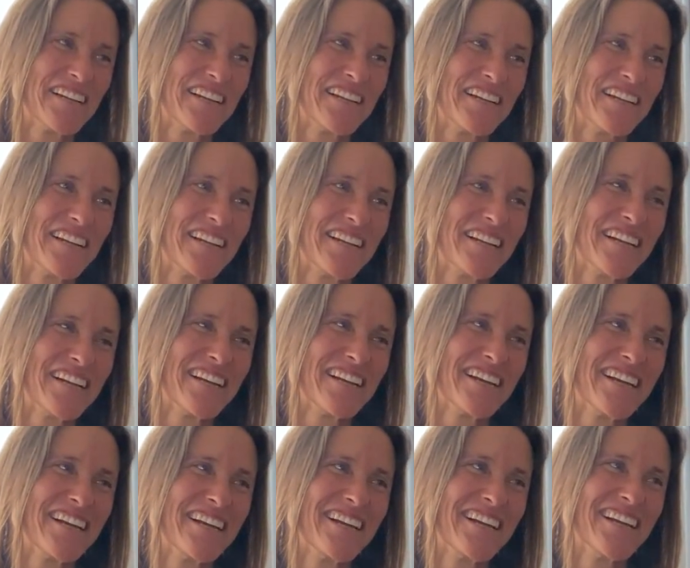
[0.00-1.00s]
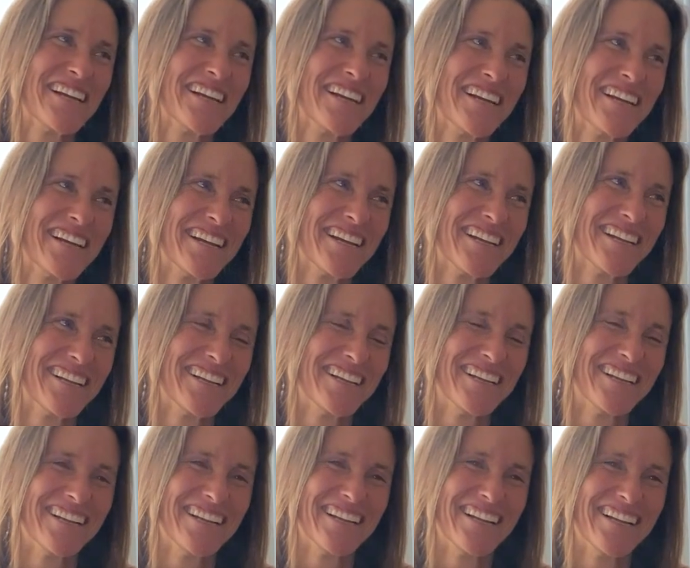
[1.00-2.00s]

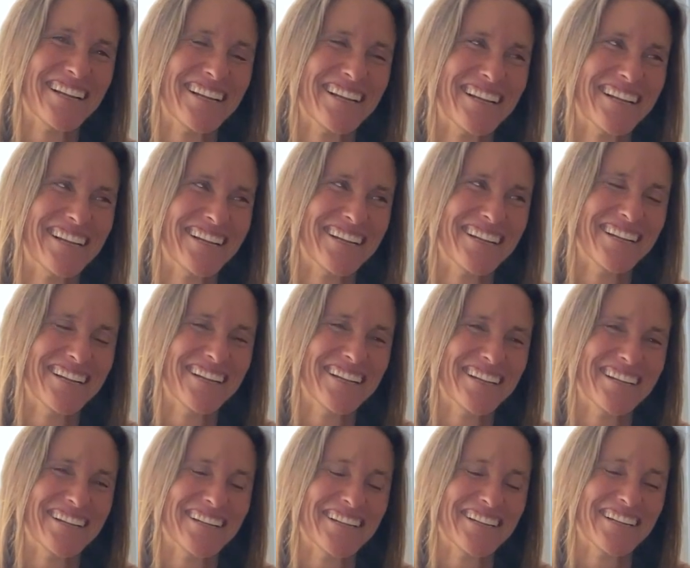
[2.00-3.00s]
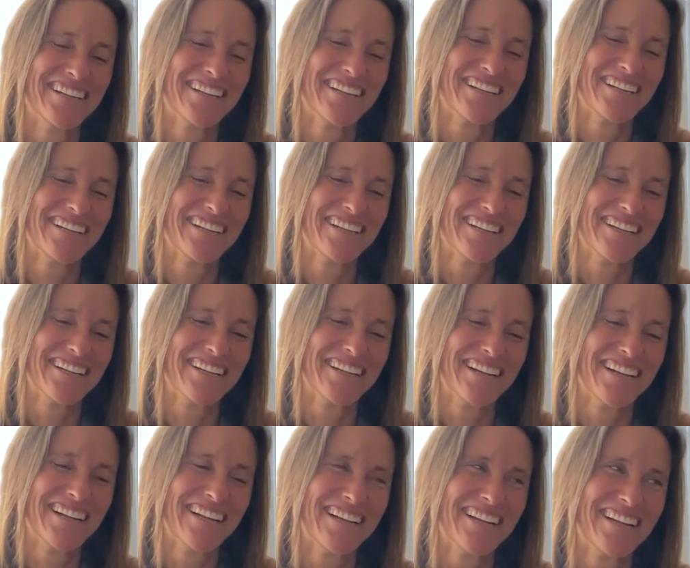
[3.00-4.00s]

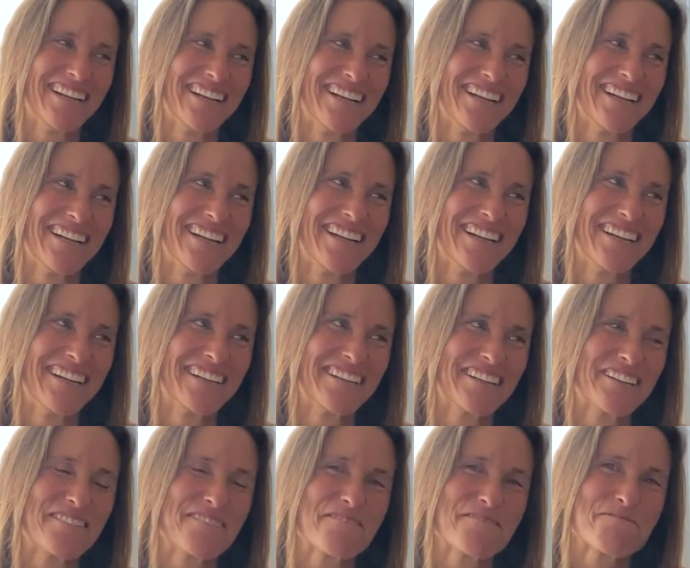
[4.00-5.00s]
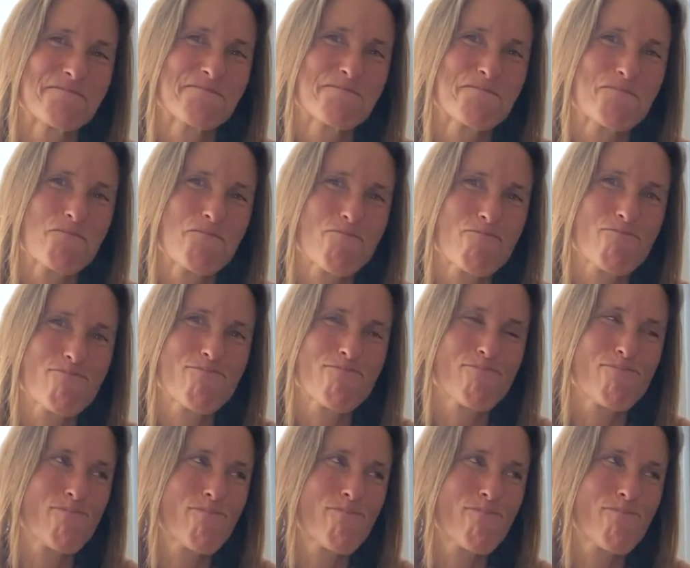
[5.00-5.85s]
No words are spoken by the person on screen.